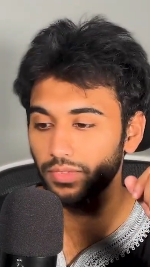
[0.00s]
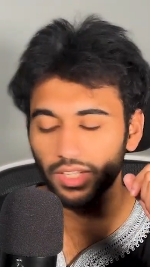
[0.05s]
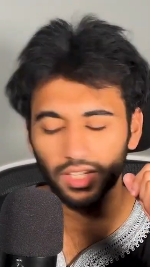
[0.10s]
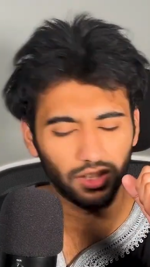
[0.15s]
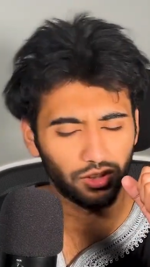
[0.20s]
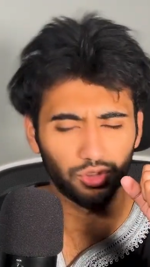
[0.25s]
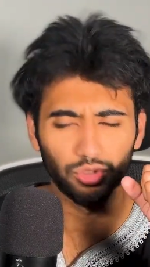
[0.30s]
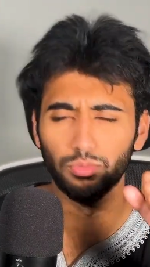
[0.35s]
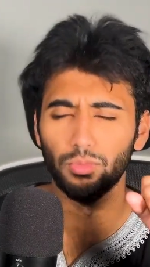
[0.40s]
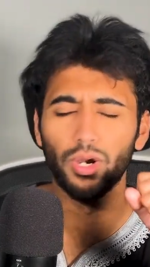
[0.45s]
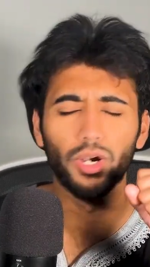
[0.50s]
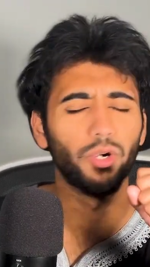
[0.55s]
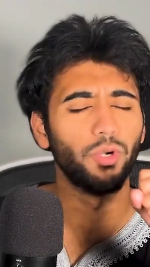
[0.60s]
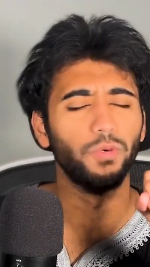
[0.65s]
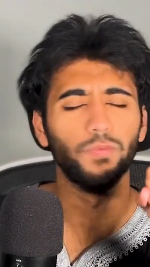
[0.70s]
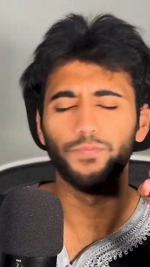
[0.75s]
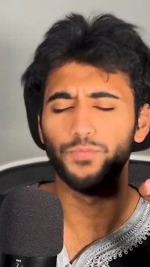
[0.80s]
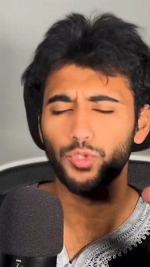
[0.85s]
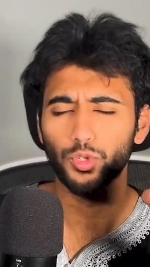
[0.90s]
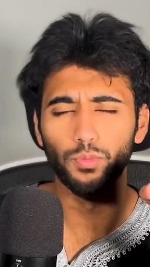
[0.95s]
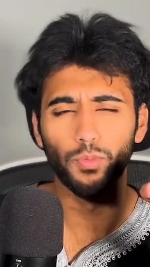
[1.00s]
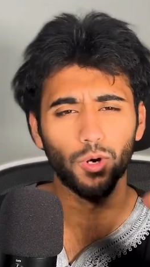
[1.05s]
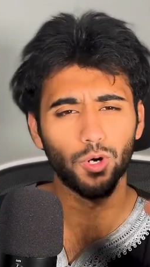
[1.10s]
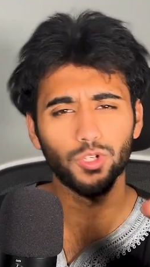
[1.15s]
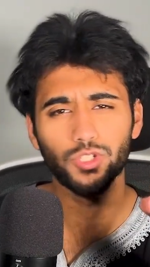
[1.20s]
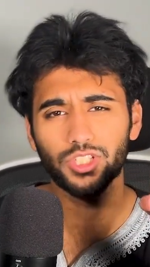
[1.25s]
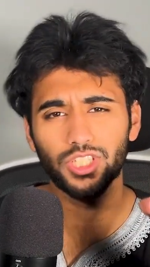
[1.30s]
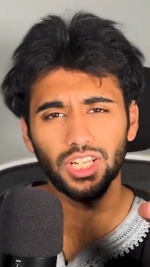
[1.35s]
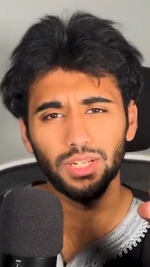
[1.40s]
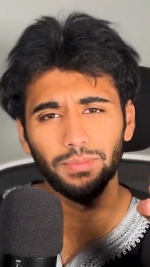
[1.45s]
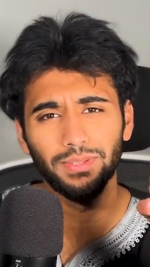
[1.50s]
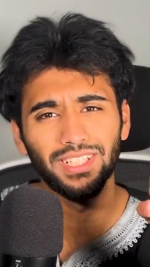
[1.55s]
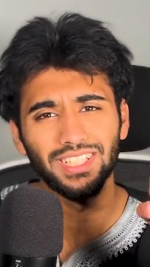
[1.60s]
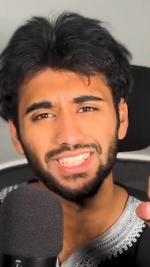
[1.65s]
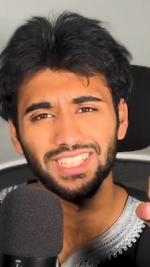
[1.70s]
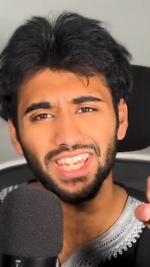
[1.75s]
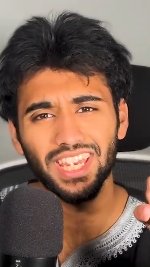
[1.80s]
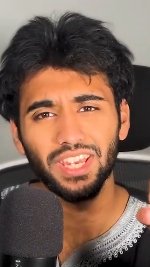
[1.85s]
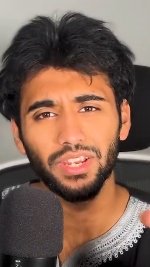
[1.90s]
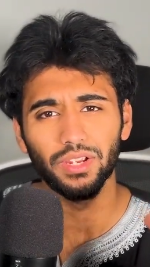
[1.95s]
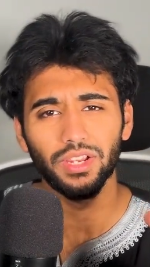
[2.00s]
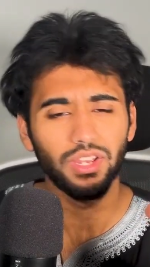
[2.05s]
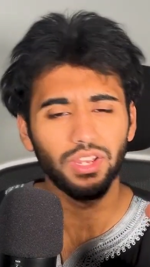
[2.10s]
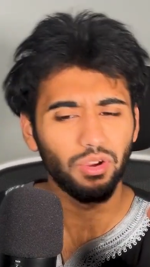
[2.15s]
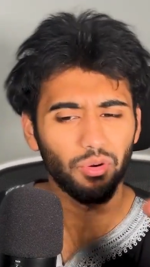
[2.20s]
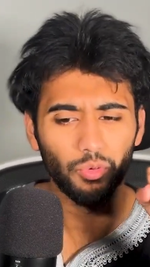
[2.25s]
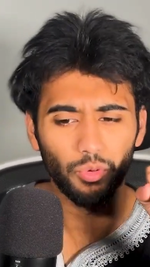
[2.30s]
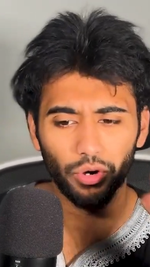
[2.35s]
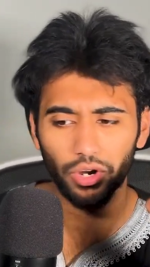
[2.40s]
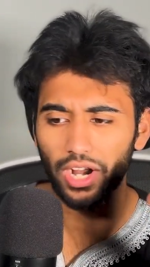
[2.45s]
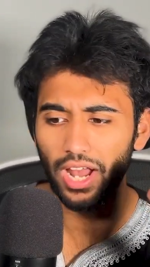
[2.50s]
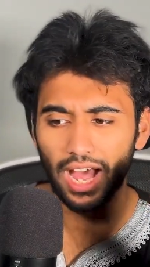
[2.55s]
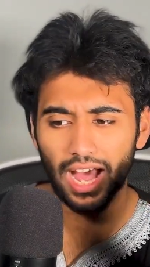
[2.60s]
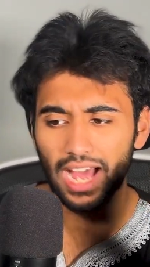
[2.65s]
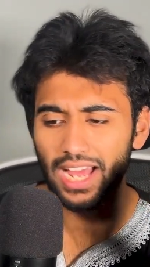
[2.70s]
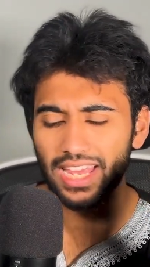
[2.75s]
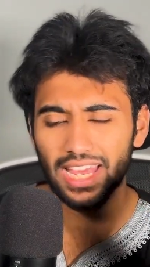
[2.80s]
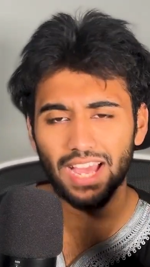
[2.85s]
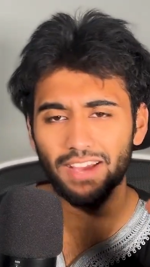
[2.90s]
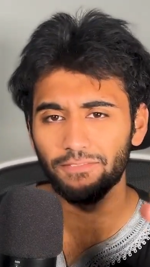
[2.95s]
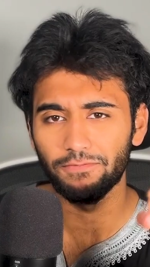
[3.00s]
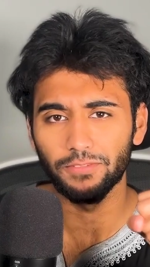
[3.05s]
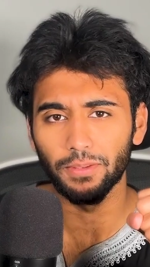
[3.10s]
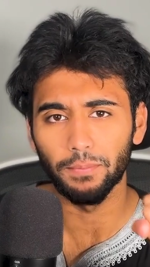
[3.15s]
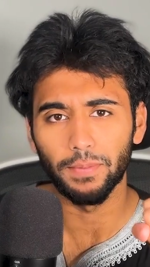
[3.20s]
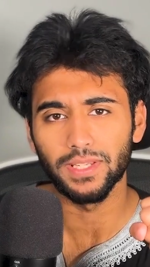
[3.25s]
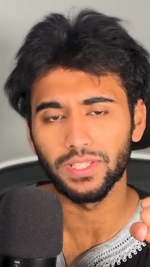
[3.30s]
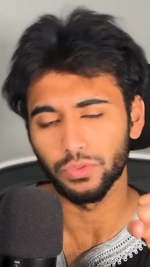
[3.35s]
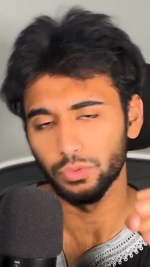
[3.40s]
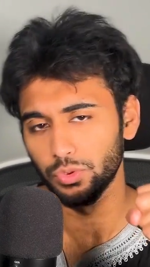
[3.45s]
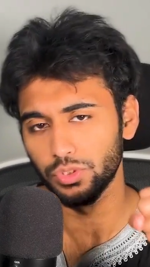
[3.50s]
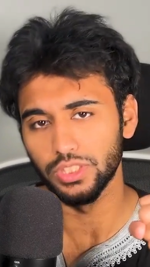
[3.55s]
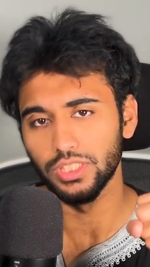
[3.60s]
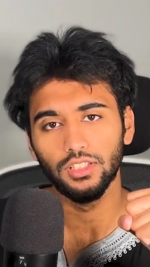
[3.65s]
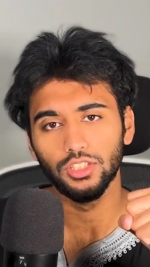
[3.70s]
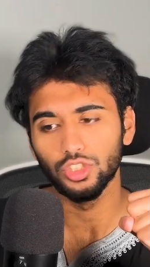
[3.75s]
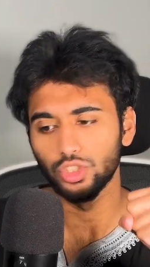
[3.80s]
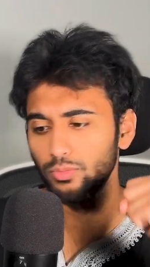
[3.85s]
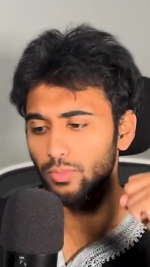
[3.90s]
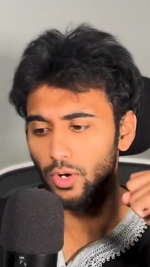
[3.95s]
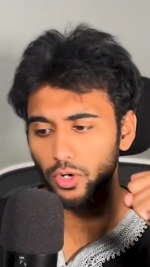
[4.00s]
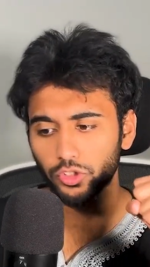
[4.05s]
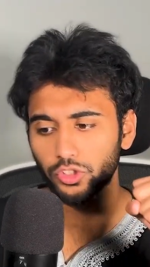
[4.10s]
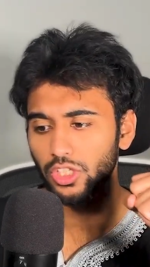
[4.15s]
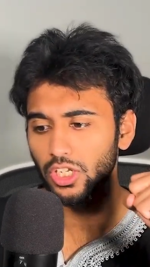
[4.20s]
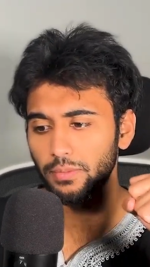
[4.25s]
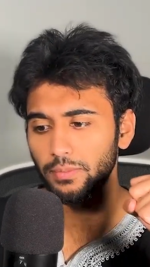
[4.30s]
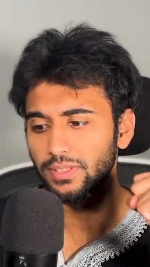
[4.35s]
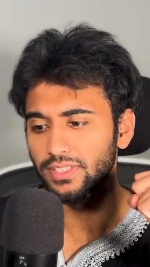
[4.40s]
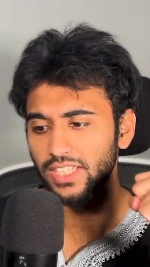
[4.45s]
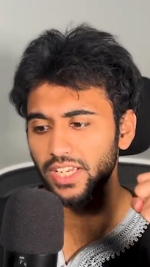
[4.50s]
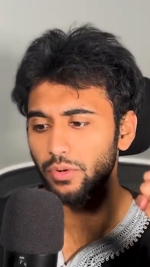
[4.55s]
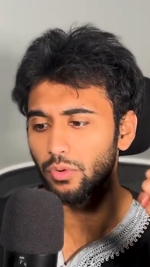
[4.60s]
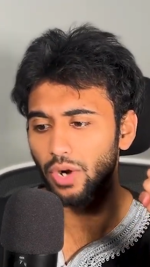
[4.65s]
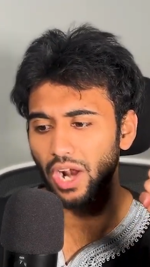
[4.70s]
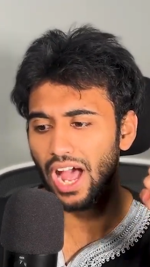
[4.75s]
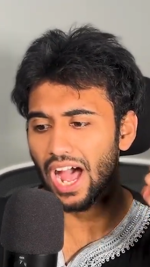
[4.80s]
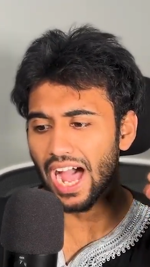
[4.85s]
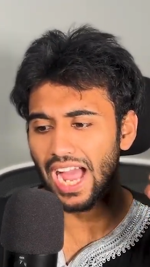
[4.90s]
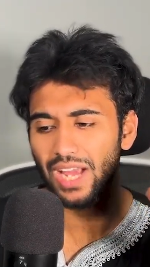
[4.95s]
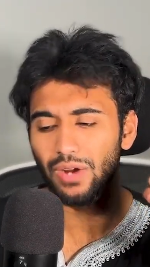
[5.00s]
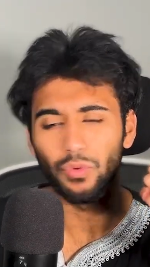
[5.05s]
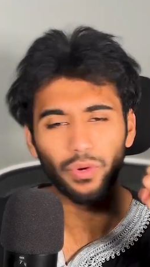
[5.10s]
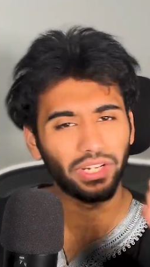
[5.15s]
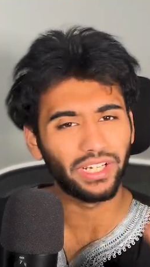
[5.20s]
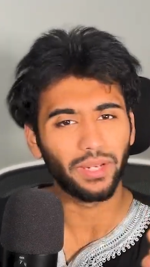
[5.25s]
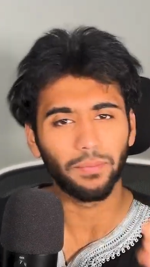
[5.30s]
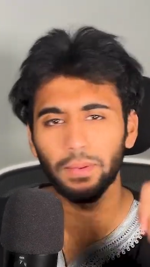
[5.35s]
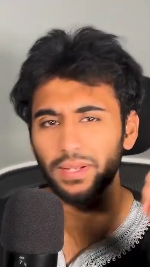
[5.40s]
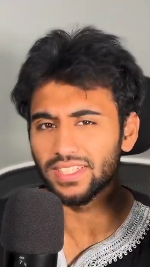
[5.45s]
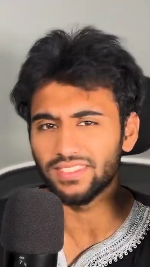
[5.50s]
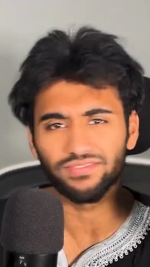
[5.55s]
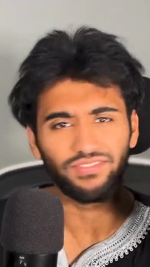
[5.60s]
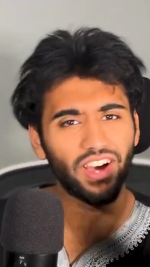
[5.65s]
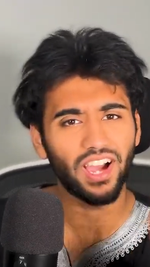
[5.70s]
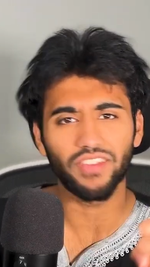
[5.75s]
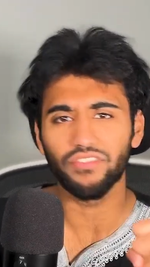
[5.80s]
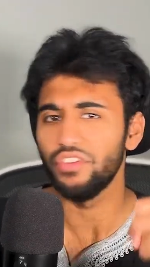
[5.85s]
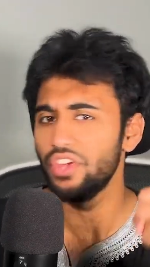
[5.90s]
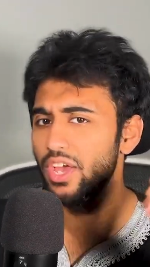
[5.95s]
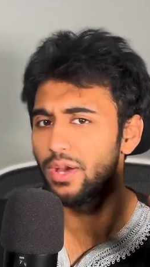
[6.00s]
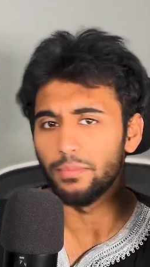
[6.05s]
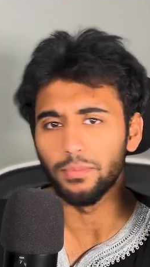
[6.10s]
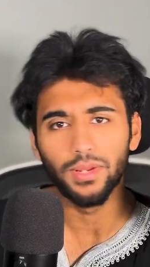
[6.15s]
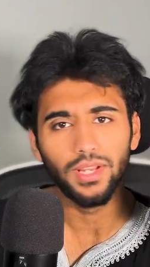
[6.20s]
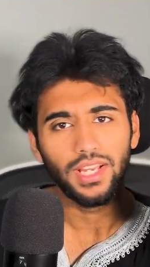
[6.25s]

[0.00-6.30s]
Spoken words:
tomorrow's gonna be the day where I have the best routine. Tomorrow's gonna be the day where I wake up at 5 a.m.